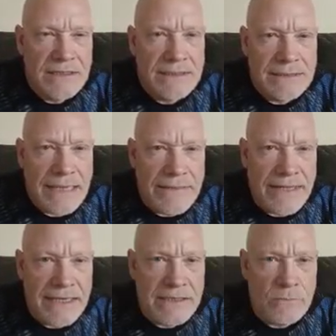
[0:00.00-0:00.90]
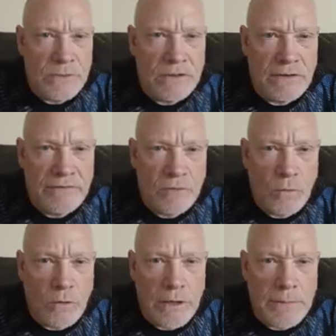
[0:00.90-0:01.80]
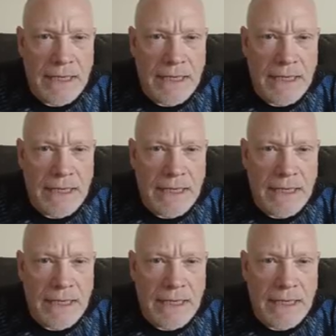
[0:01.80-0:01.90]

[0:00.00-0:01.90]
and then we don't have to worry about